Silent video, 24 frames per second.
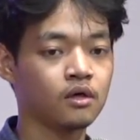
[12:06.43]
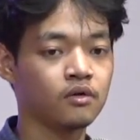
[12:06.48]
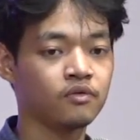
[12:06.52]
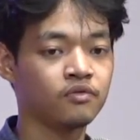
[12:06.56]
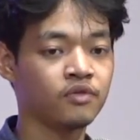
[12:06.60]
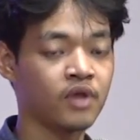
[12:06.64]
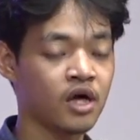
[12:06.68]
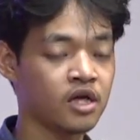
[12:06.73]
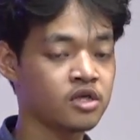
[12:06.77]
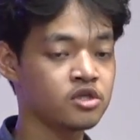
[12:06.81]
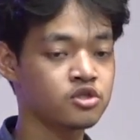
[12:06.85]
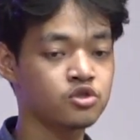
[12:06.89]

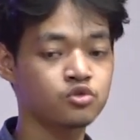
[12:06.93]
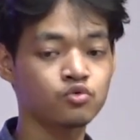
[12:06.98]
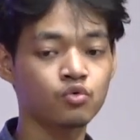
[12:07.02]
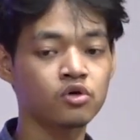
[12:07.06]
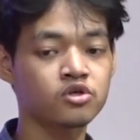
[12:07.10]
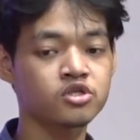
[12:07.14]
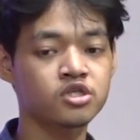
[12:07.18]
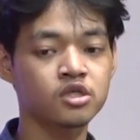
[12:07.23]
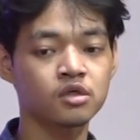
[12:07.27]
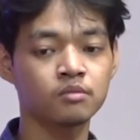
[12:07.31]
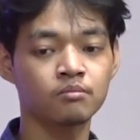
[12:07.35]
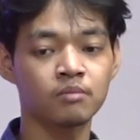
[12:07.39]
that is
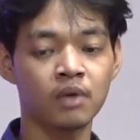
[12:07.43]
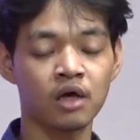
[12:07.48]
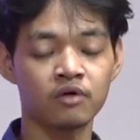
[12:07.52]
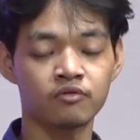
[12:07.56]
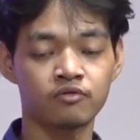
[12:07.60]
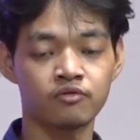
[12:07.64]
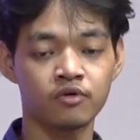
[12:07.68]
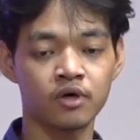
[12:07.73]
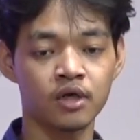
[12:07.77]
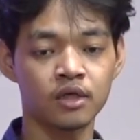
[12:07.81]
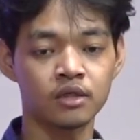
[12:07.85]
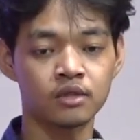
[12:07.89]
worship, my
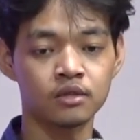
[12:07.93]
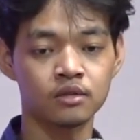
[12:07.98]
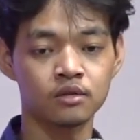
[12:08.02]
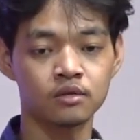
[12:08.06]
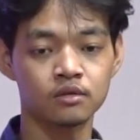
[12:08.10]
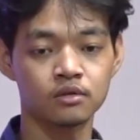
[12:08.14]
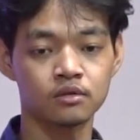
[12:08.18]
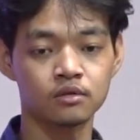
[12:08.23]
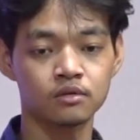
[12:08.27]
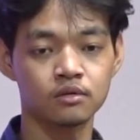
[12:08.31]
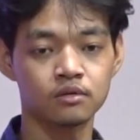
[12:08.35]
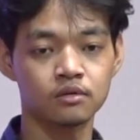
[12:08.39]
friend.
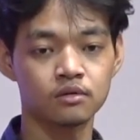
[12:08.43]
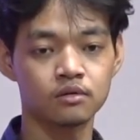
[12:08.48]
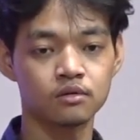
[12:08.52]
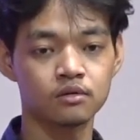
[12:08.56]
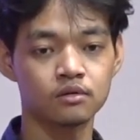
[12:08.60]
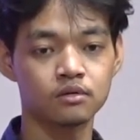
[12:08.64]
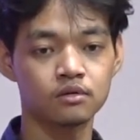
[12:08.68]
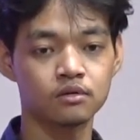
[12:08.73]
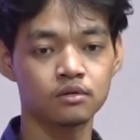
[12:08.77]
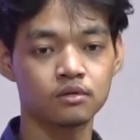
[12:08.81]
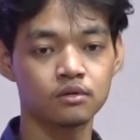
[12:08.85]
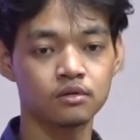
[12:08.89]

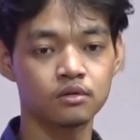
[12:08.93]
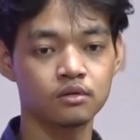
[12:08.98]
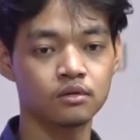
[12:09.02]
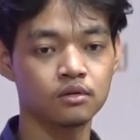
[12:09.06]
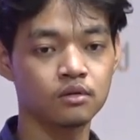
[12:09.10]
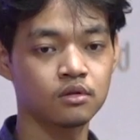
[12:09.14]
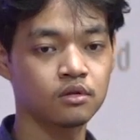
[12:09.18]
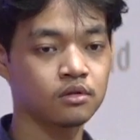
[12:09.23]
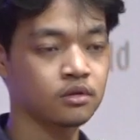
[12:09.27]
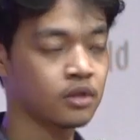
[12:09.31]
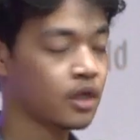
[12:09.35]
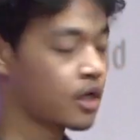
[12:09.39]

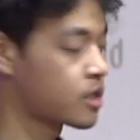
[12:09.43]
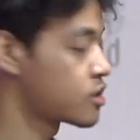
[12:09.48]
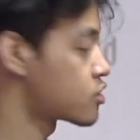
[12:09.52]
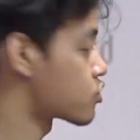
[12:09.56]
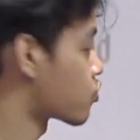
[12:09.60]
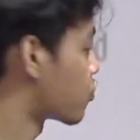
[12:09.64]
That is